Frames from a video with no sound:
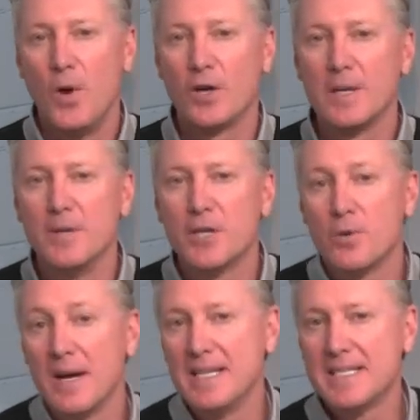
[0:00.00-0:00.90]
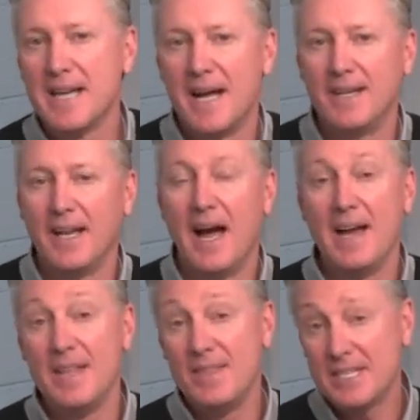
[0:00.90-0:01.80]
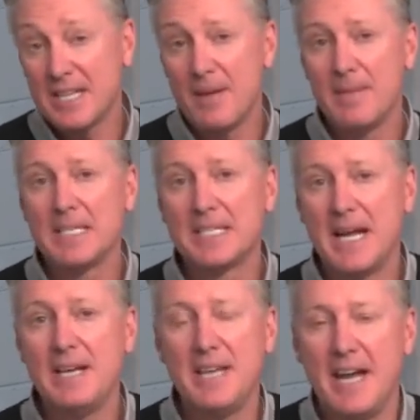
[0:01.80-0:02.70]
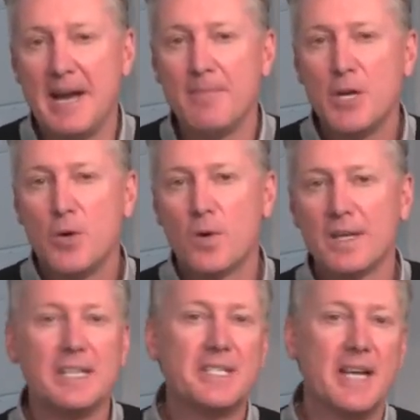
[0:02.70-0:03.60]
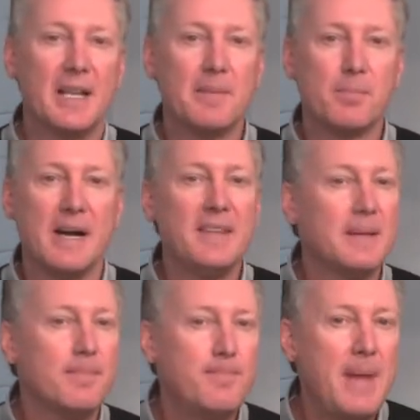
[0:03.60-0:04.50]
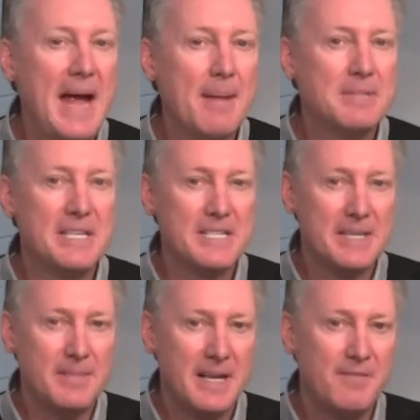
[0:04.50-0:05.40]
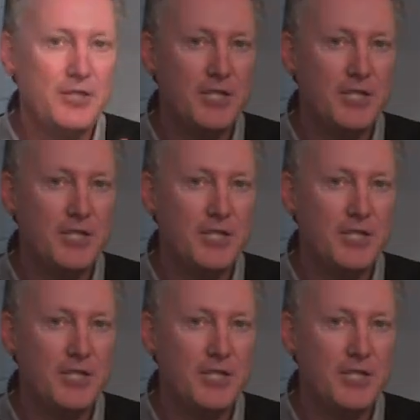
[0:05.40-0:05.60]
Welcome to Christ Online, and this coming Sunday, we're going to celebrate the baptism of